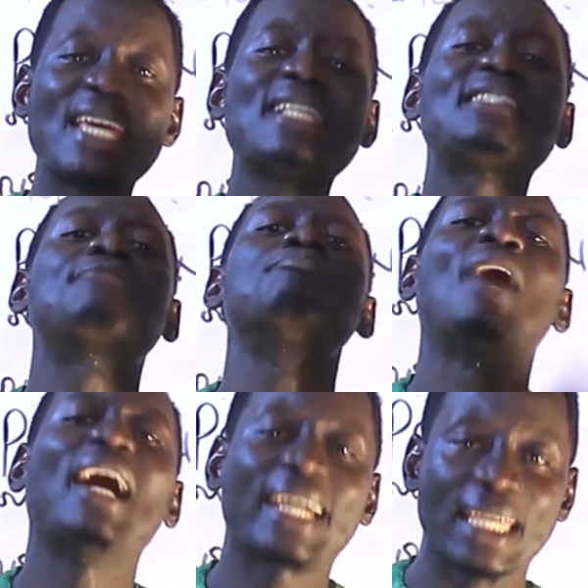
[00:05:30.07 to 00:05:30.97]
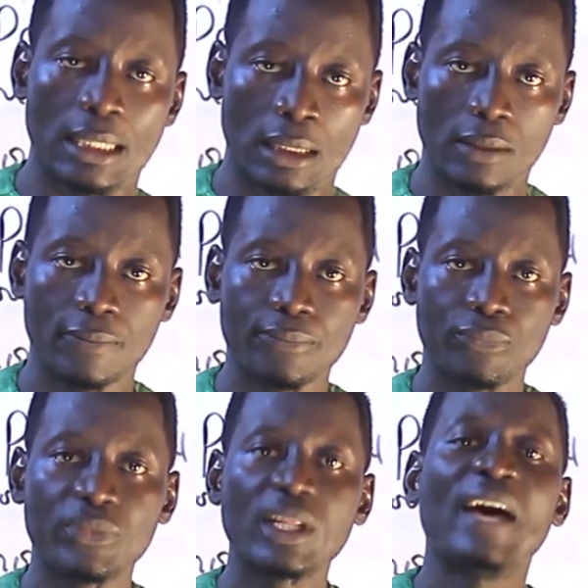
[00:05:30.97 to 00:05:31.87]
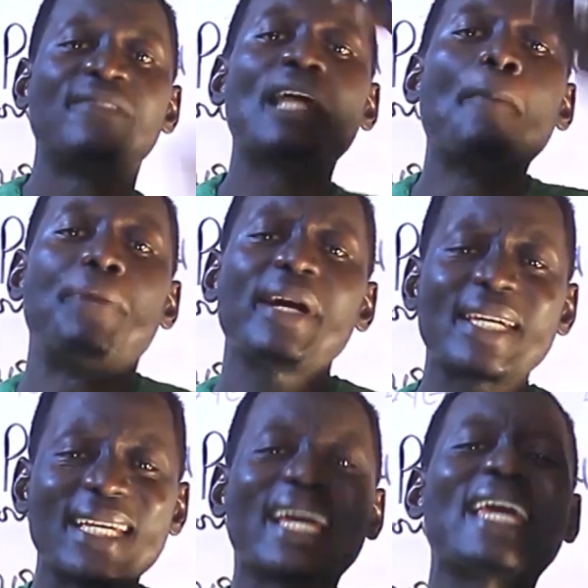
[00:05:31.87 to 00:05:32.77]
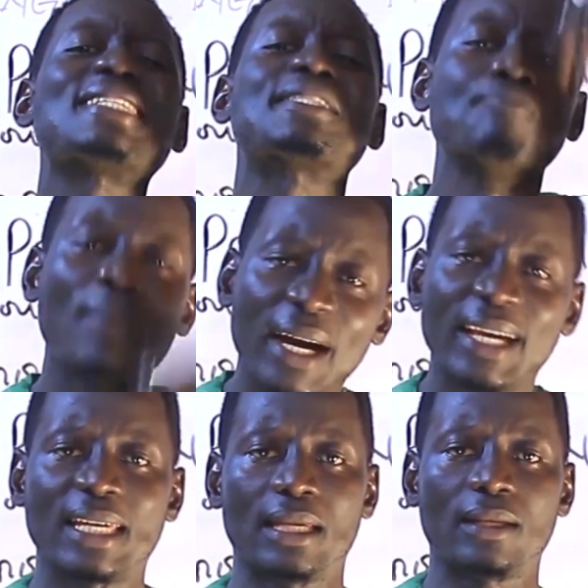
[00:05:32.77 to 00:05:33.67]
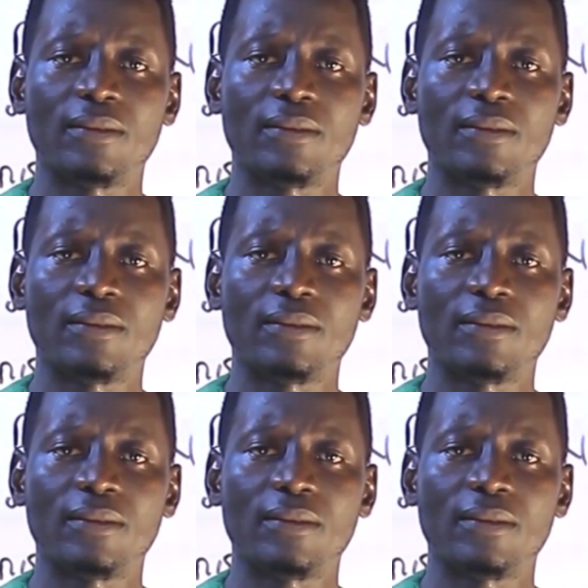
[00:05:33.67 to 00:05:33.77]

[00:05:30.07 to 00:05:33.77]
is mine. The book is mine.